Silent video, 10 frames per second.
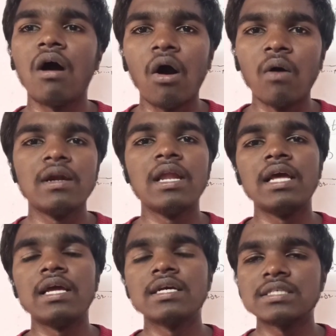
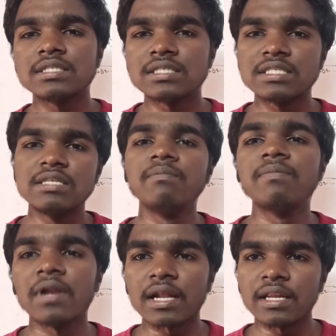only
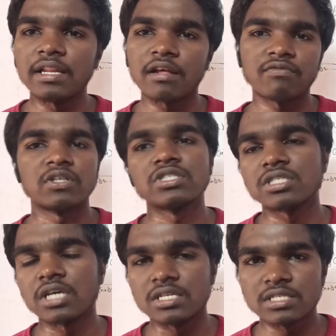simpler linear
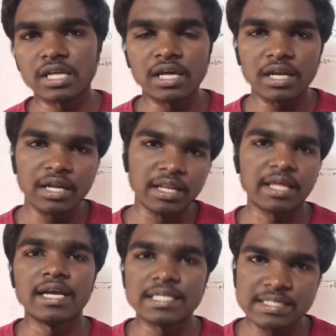functions are there in
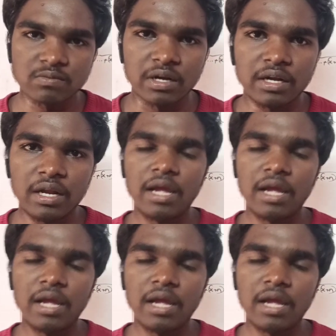case 1.